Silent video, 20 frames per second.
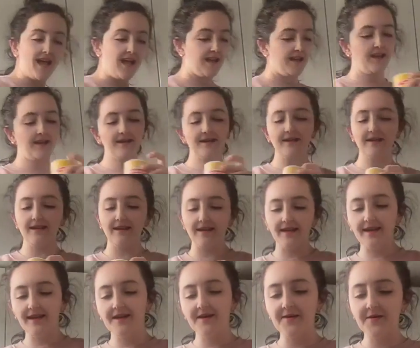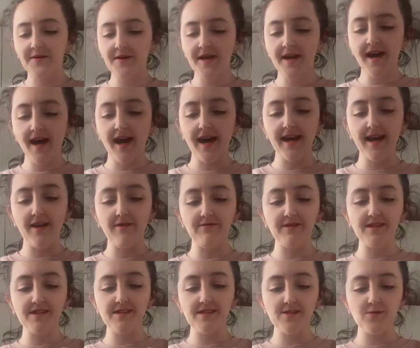Luckily, I have
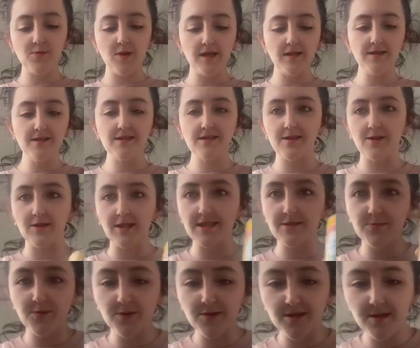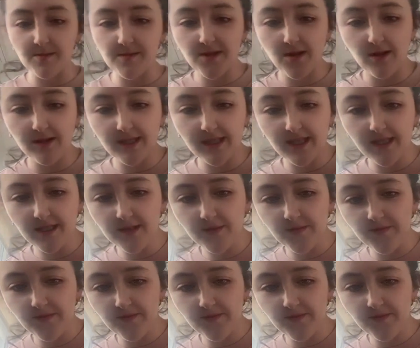this as well, so let's put some salt in it.